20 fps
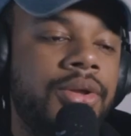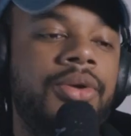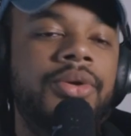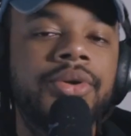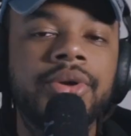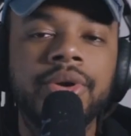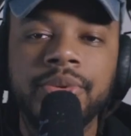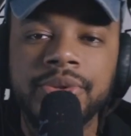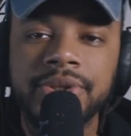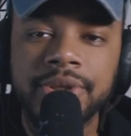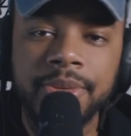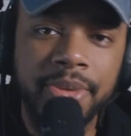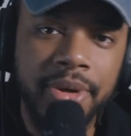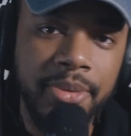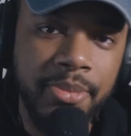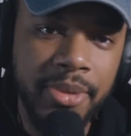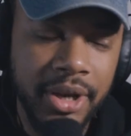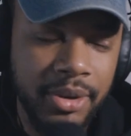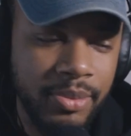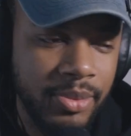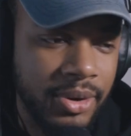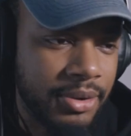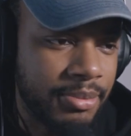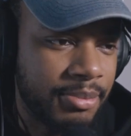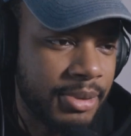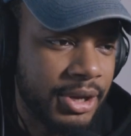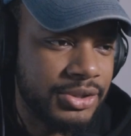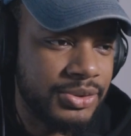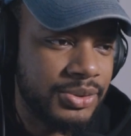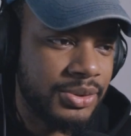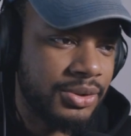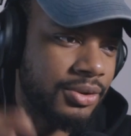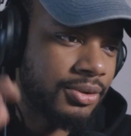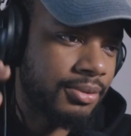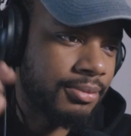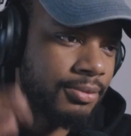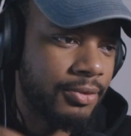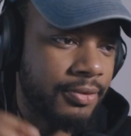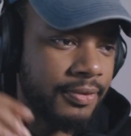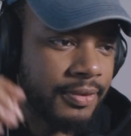Yo, yo, what's up, everybody? Welcome back to
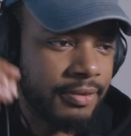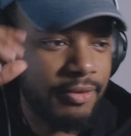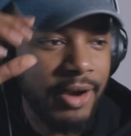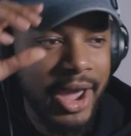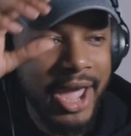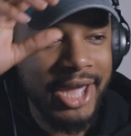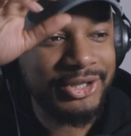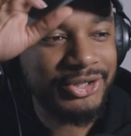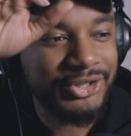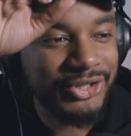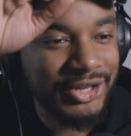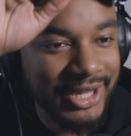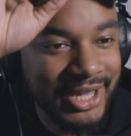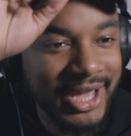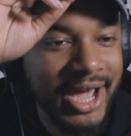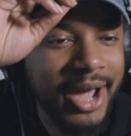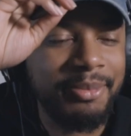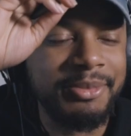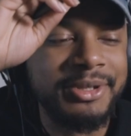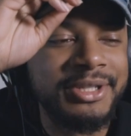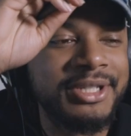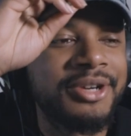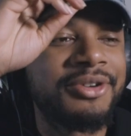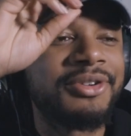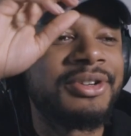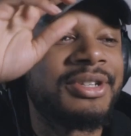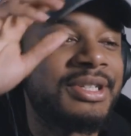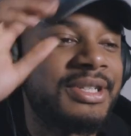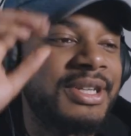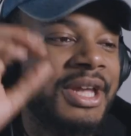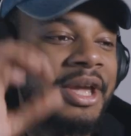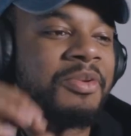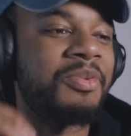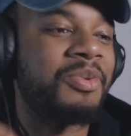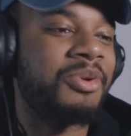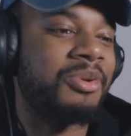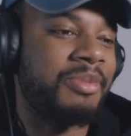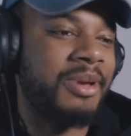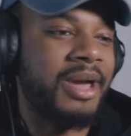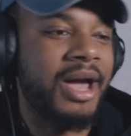another movie reaction and commentary. Today,
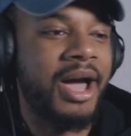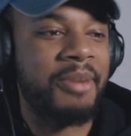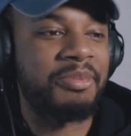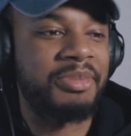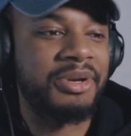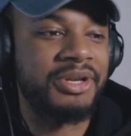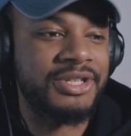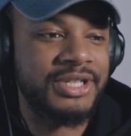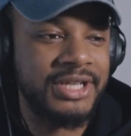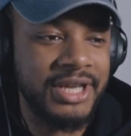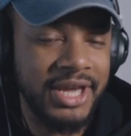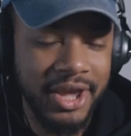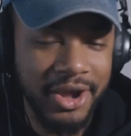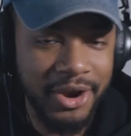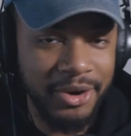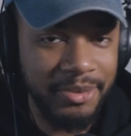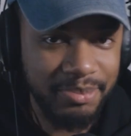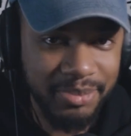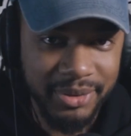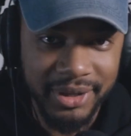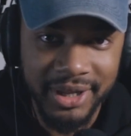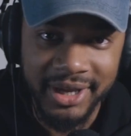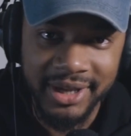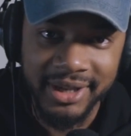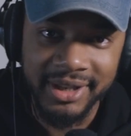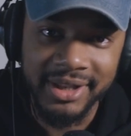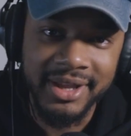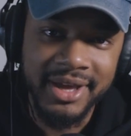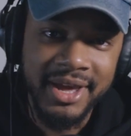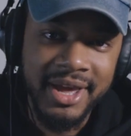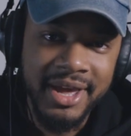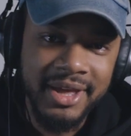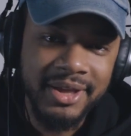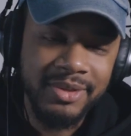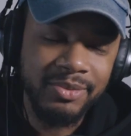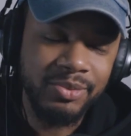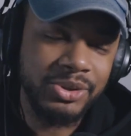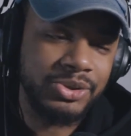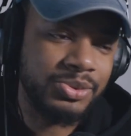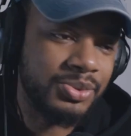we're going to be hopping into Airplane,
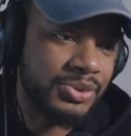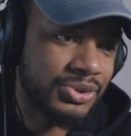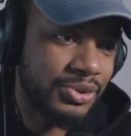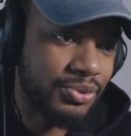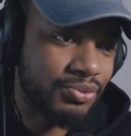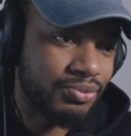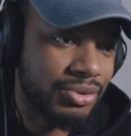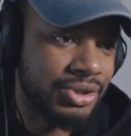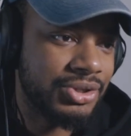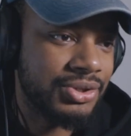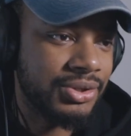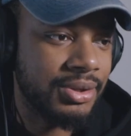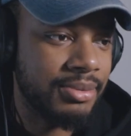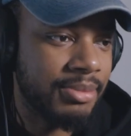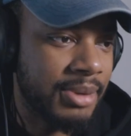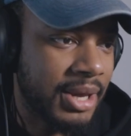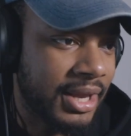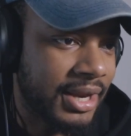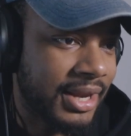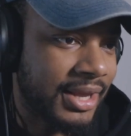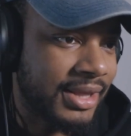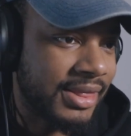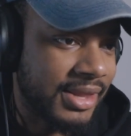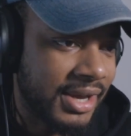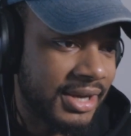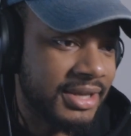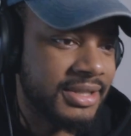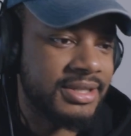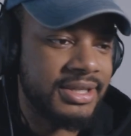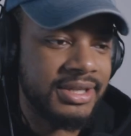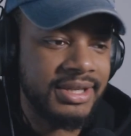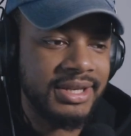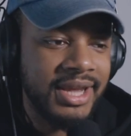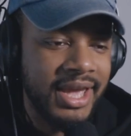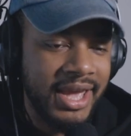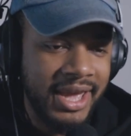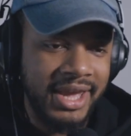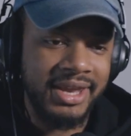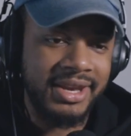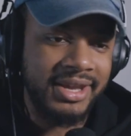which was originally made in nineteen
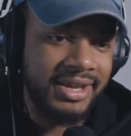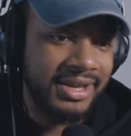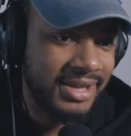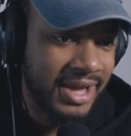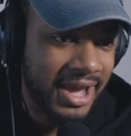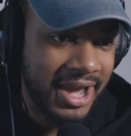eighty.